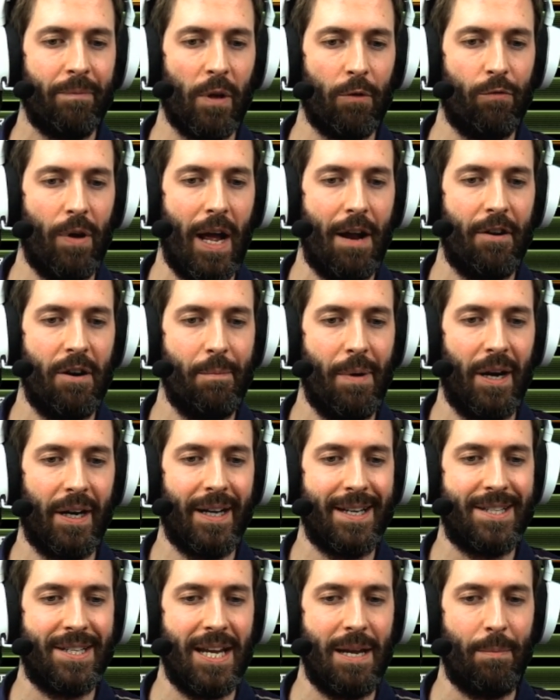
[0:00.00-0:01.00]
Rare
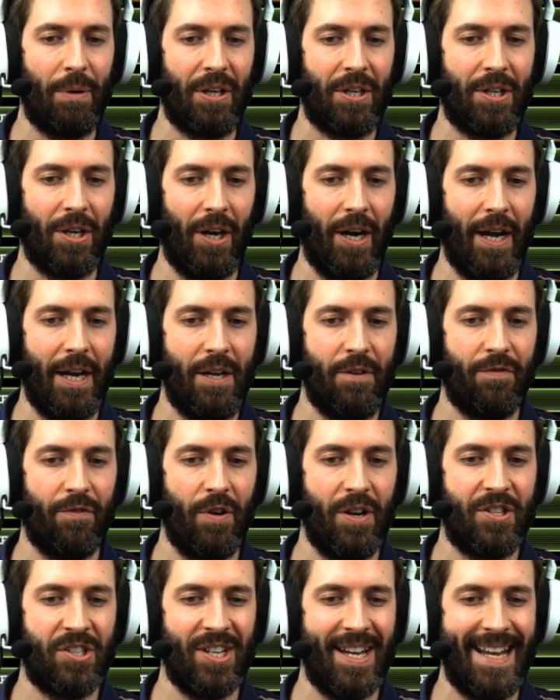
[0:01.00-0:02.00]
among demonkind for
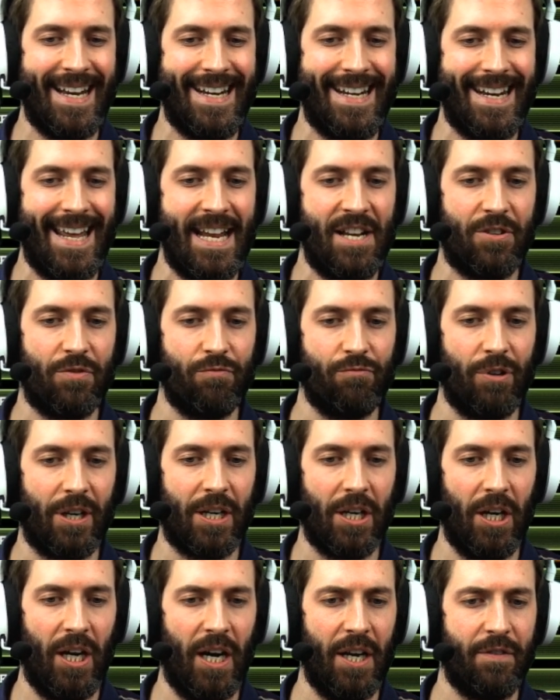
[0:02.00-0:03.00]
its innate
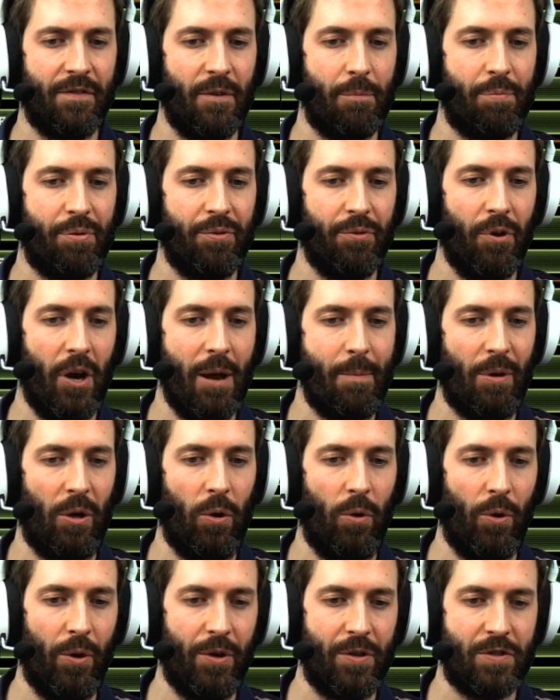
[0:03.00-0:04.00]
regard for primal
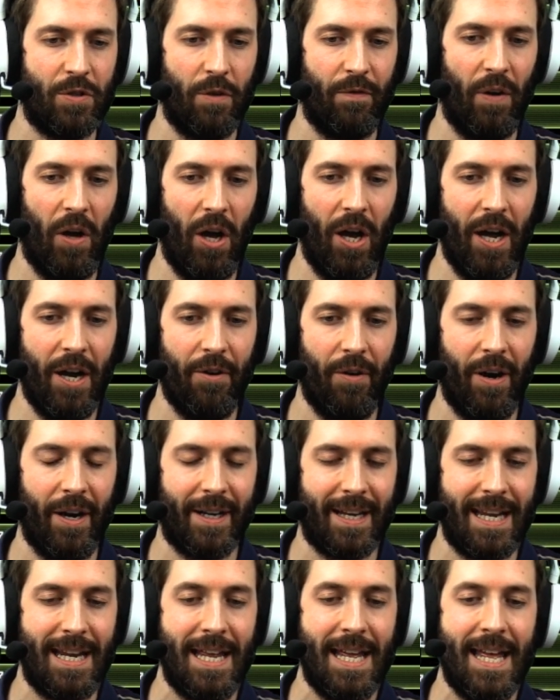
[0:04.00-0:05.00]
orders of
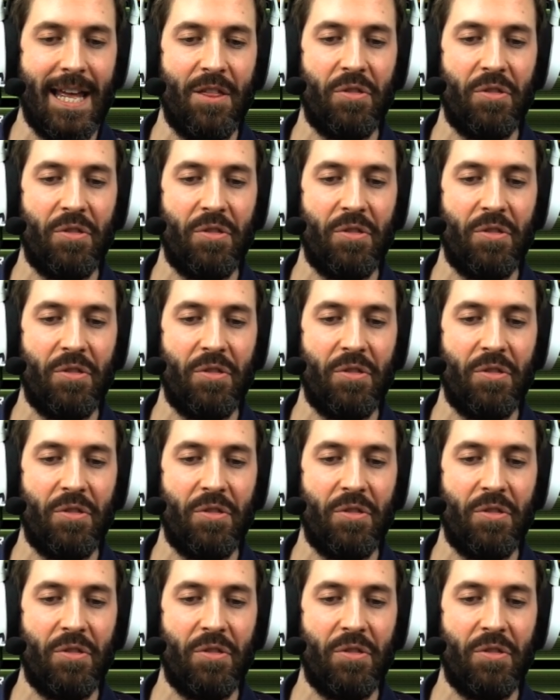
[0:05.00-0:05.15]
hierarchy,